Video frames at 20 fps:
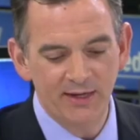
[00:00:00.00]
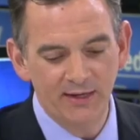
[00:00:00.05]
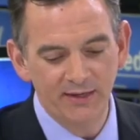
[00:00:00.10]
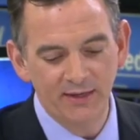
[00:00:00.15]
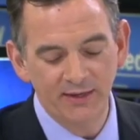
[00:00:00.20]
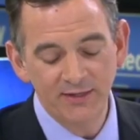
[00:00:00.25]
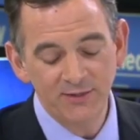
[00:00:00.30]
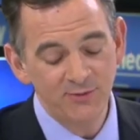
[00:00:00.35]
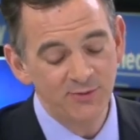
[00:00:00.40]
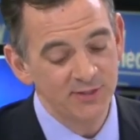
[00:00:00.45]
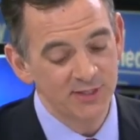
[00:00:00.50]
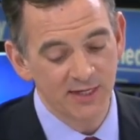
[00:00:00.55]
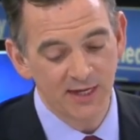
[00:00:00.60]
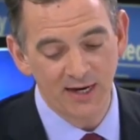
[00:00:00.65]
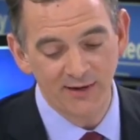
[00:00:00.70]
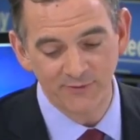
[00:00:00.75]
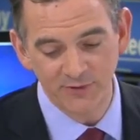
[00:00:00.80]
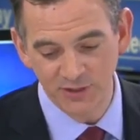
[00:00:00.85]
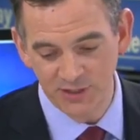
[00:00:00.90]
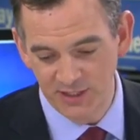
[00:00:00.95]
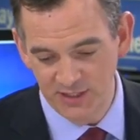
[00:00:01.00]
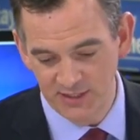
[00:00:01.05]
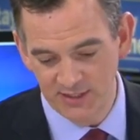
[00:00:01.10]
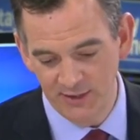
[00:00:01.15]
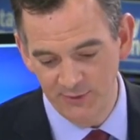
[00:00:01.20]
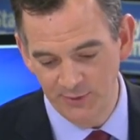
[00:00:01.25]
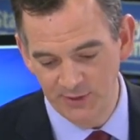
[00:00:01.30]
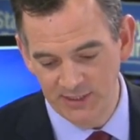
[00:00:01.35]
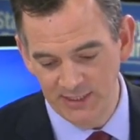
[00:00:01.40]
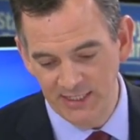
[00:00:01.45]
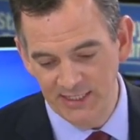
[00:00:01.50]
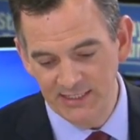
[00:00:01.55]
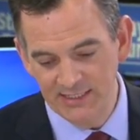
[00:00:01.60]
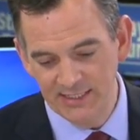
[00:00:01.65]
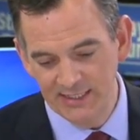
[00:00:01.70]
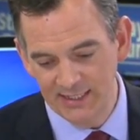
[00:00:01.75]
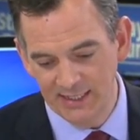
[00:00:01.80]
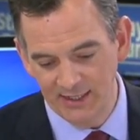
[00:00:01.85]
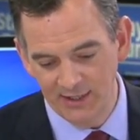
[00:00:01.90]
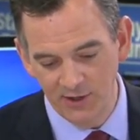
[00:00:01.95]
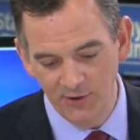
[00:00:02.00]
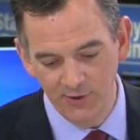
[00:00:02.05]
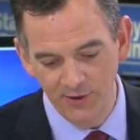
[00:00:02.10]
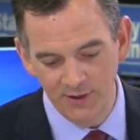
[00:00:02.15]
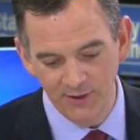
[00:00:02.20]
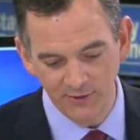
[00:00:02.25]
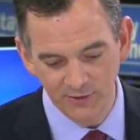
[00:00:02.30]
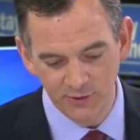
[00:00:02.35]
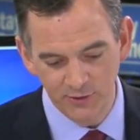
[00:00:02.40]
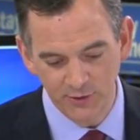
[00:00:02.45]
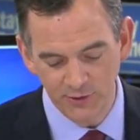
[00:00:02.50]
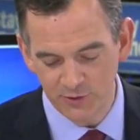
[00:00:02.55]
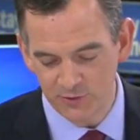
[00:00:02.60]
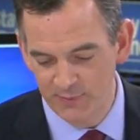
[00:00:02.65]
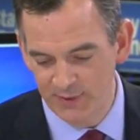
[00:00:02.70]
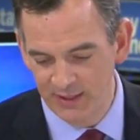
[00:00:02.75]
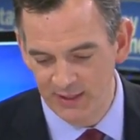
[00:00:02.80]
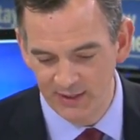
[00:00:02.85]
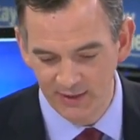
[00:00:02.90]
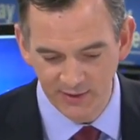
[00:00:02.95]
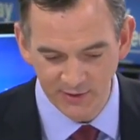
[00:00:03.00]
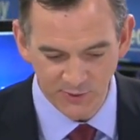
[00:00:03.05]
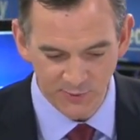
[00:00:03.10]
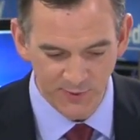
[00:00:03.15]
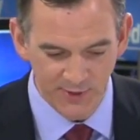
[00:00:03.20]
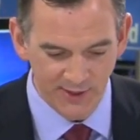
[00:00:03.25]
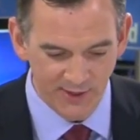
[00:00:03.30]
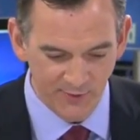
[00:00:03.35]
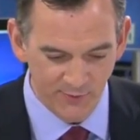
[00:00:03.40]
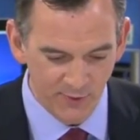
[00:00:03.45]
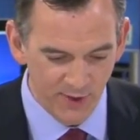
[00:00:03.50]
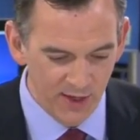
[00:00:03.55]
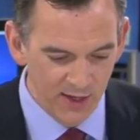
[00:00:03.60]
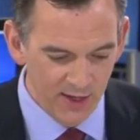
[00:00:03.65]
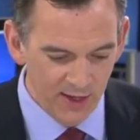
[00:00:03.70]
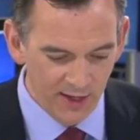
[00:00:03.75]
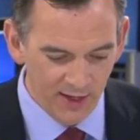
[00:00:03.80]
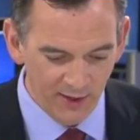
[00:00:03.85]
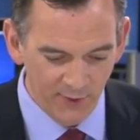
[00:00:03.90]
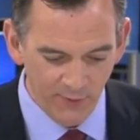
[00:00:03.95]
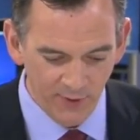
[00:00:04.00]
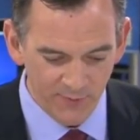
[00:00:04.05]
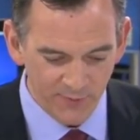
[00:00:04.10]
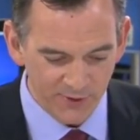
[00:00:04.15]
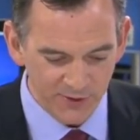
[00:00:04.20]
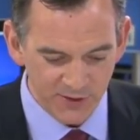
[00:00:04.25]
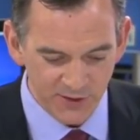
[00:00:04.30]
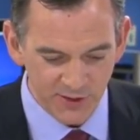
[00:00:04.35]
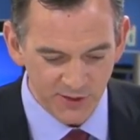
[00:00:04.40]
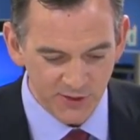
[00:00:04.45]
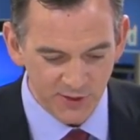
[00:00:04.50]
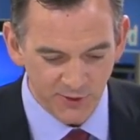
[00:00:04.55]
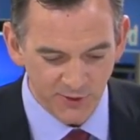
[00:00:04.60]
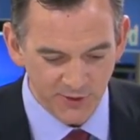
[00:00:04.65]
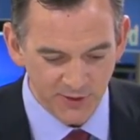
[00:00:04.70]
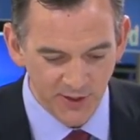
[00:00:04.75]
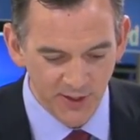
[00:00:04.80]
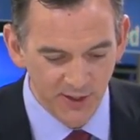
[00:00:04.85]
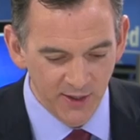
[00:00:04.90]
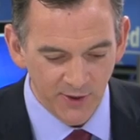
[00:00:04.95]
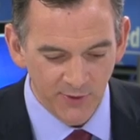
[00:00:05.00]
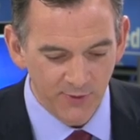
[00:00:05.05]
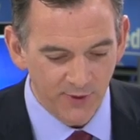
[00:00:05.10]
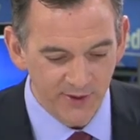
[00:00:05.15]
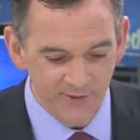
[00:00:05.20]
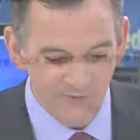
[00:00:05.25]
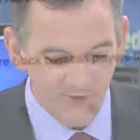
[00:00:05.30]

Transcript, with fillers: a, this was a conversation that was easy to get going on social media this week, and uh, one person just told us, quite